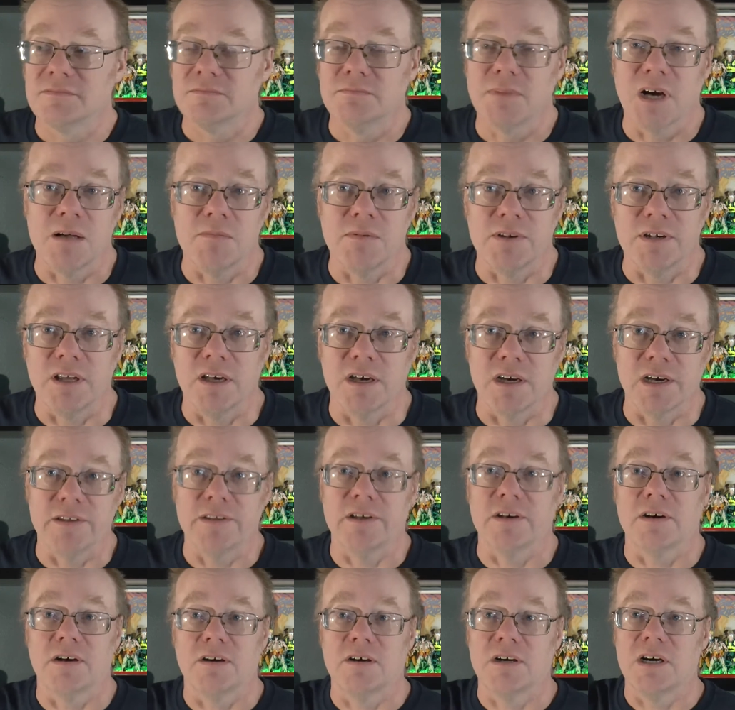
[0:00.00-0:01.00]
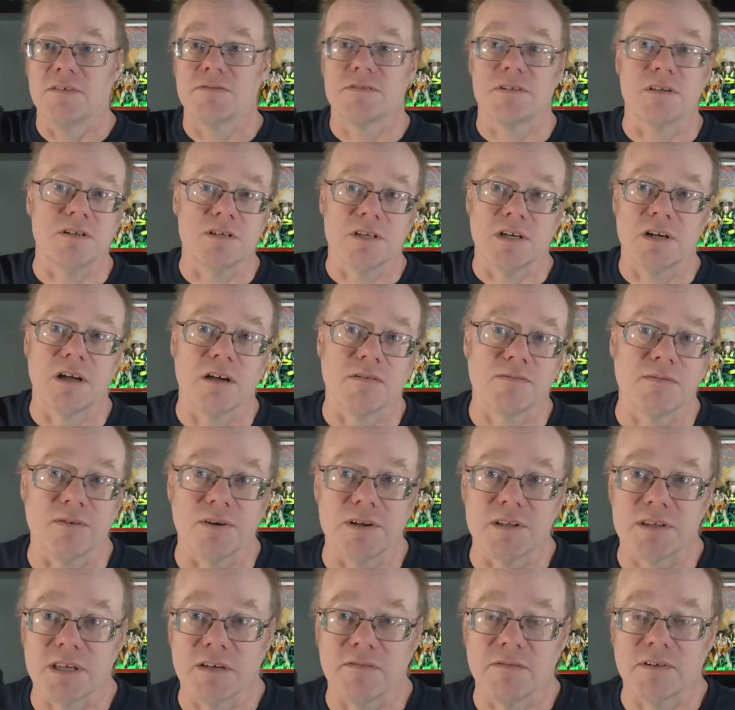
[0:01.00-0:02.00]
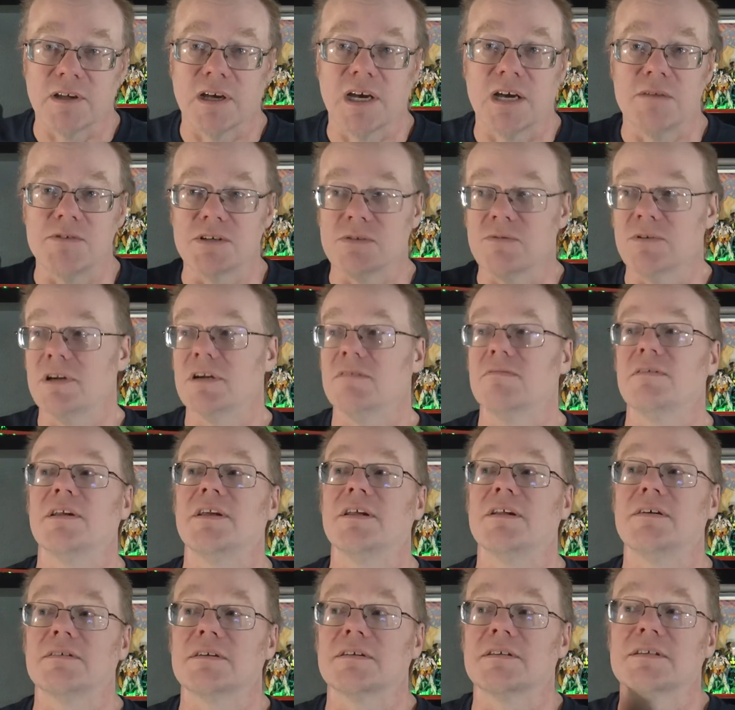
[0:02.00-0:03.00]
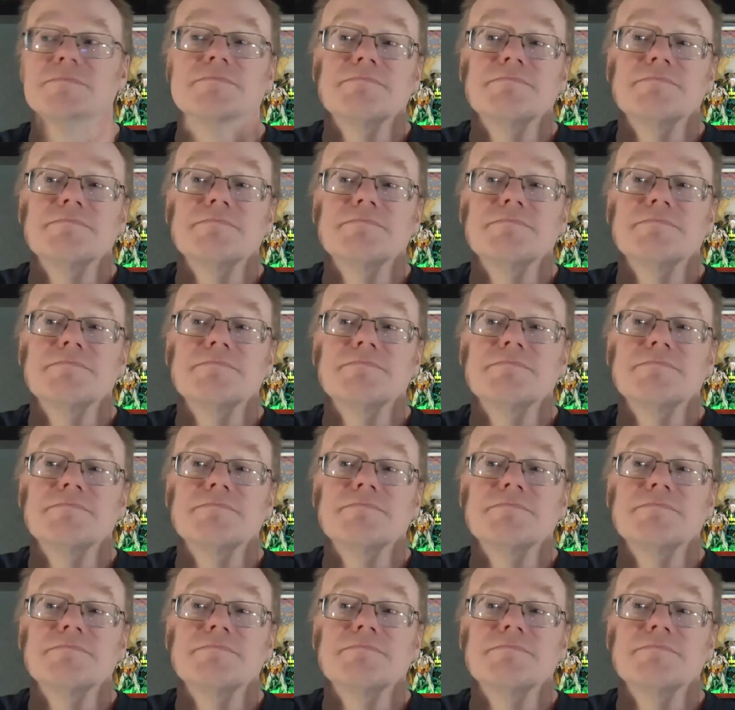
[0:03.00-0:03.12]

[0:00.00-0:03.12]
Bob and Doug in there, oh, I've seen Jedi 47 times or whatever, you know.